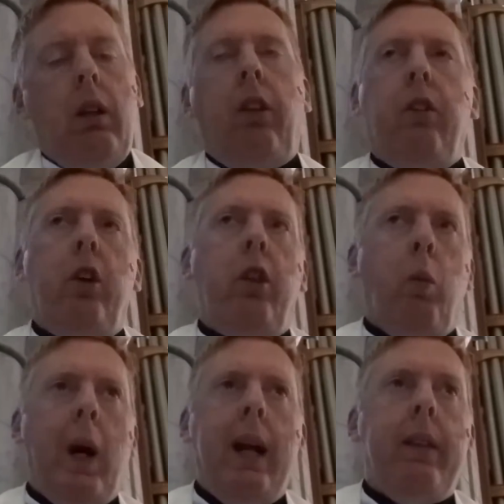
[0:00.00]
is through the
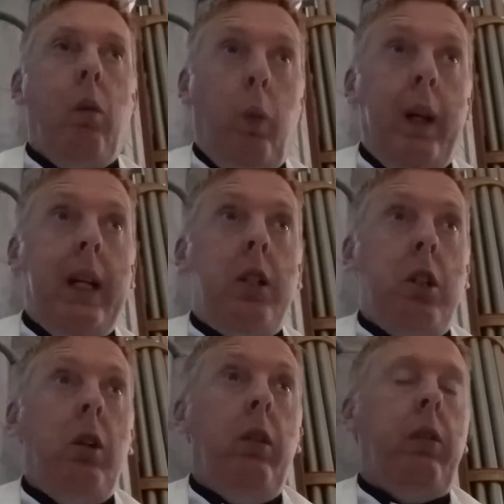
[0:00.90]
way that we
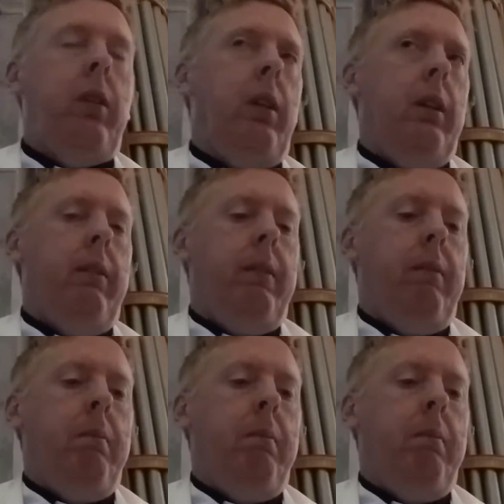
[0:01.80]
choose to live.